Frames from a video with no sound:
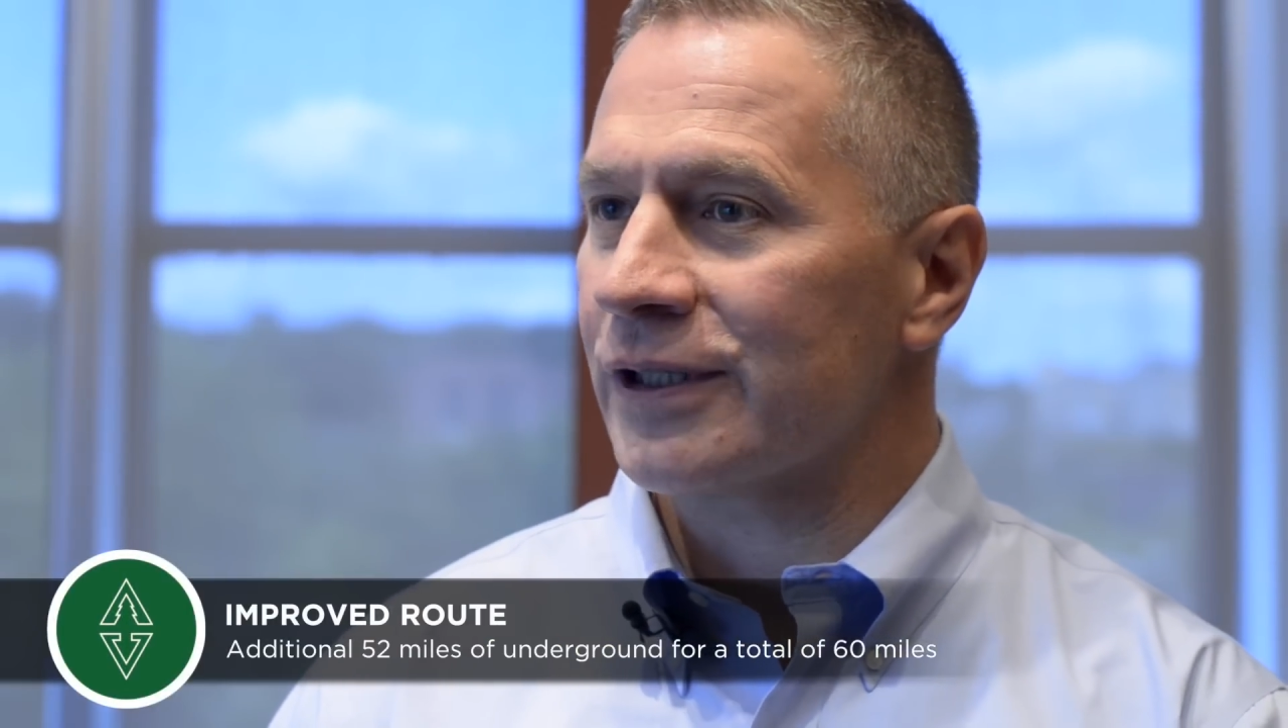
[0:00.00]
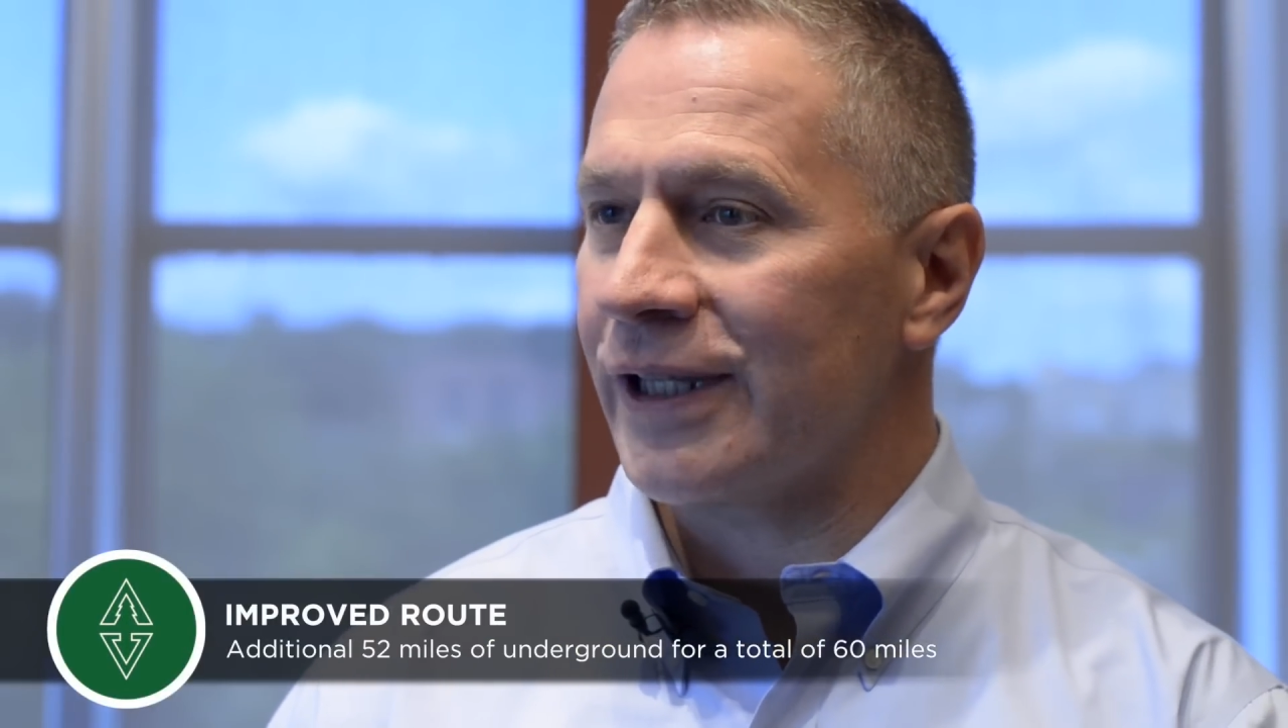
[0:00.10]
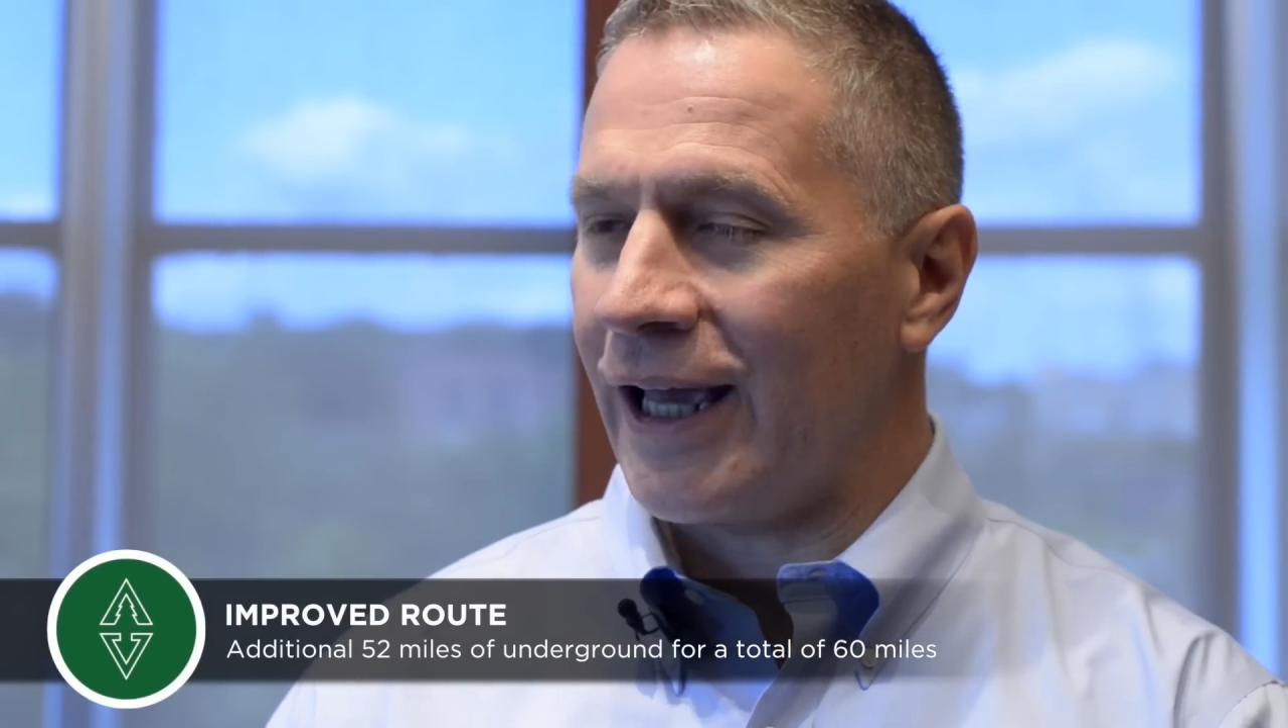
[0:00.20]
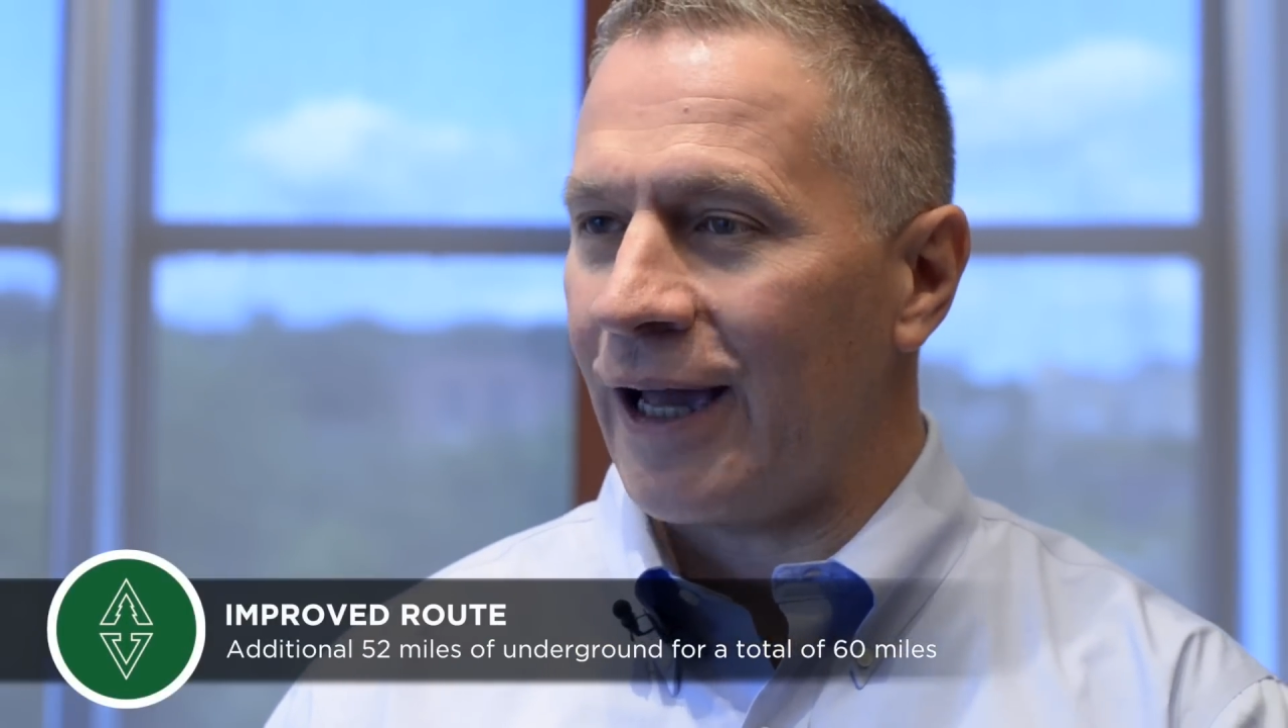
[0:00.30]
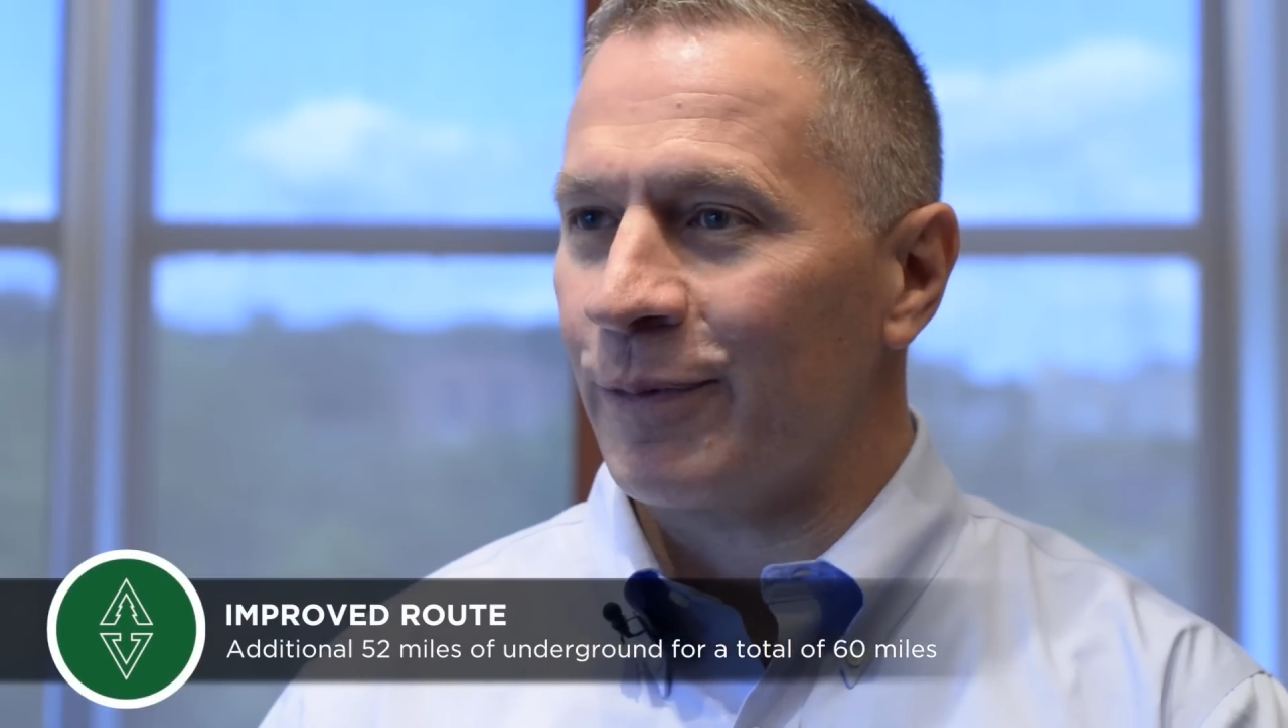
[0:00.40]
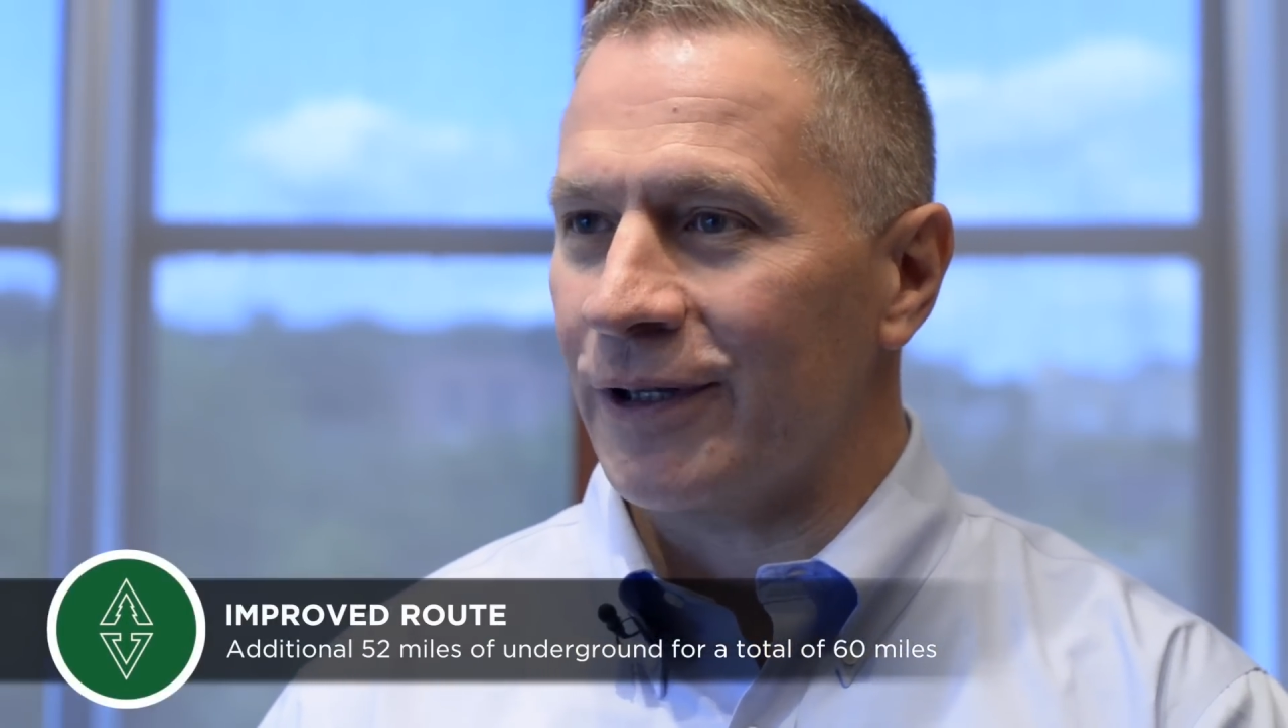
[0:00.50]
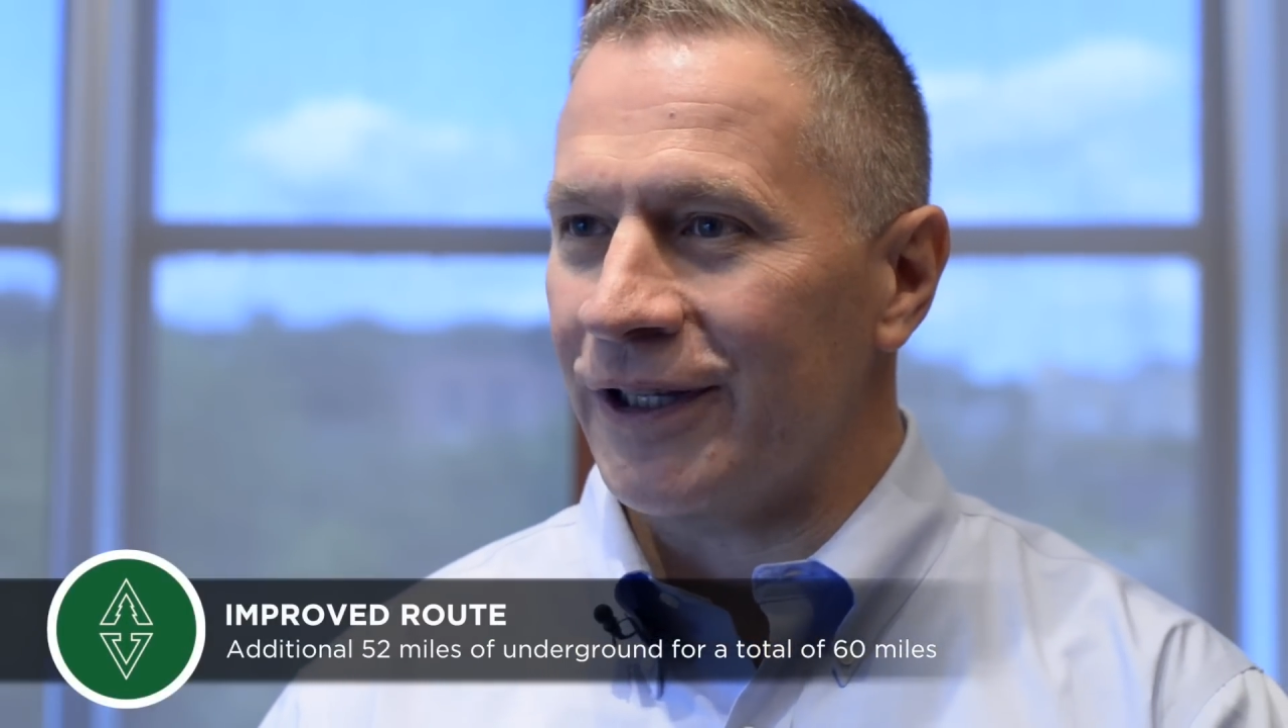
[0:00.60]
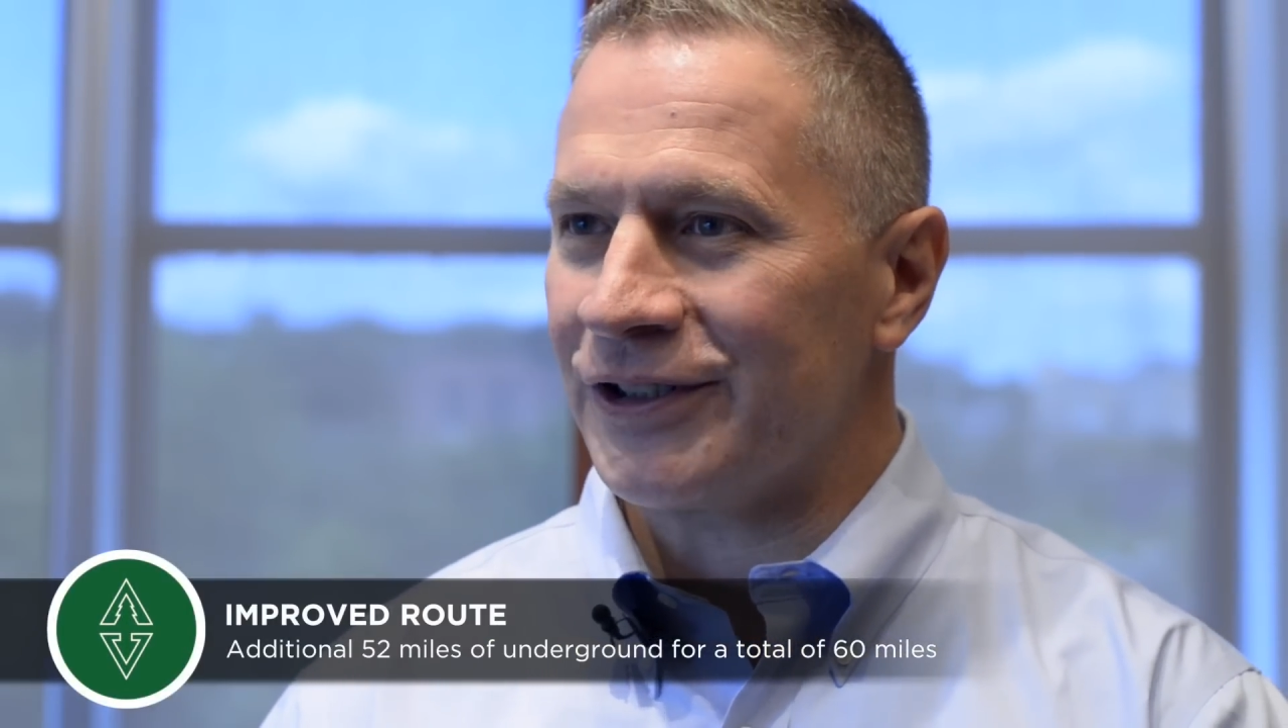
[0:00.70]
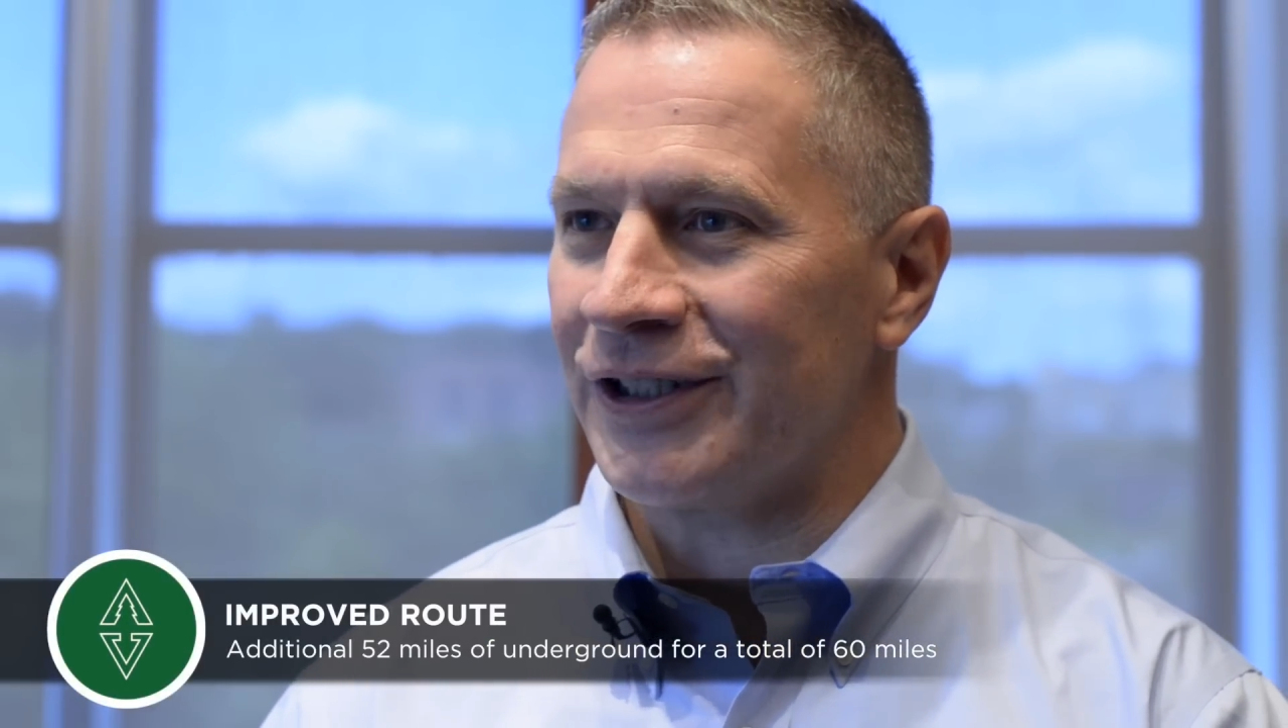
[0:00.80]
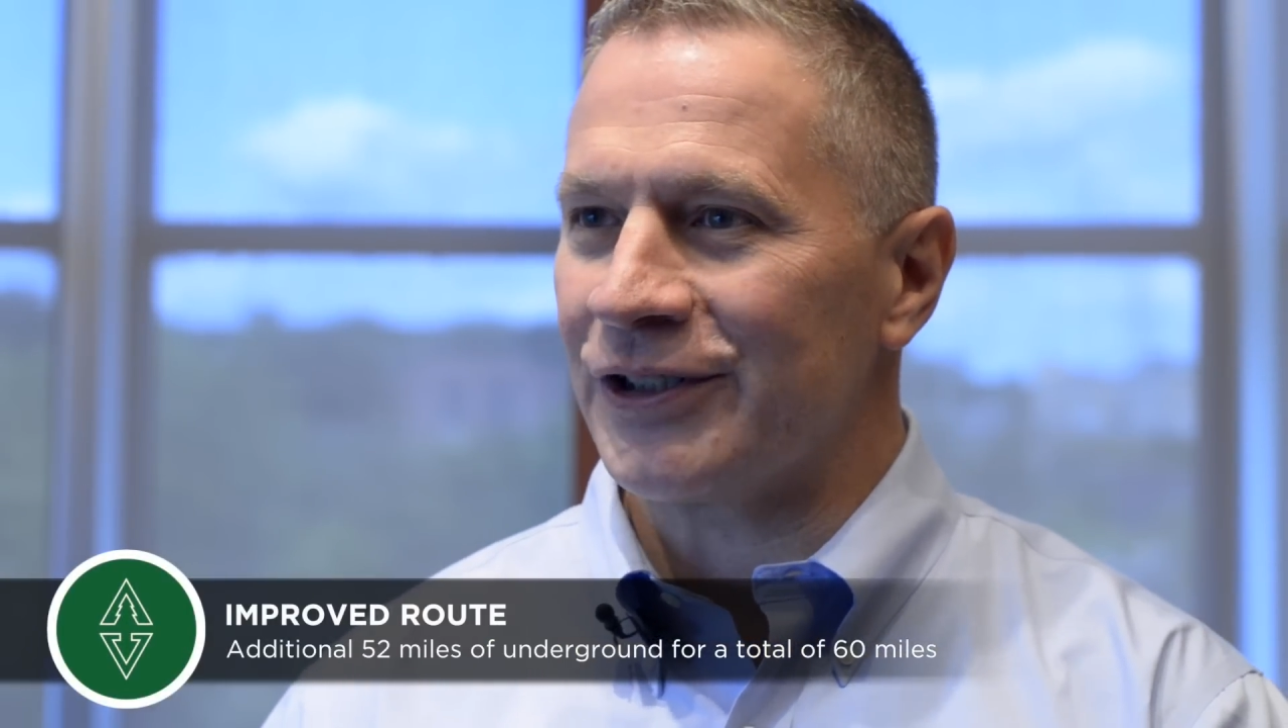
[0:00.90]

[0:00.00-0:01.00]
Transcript: the Appalachian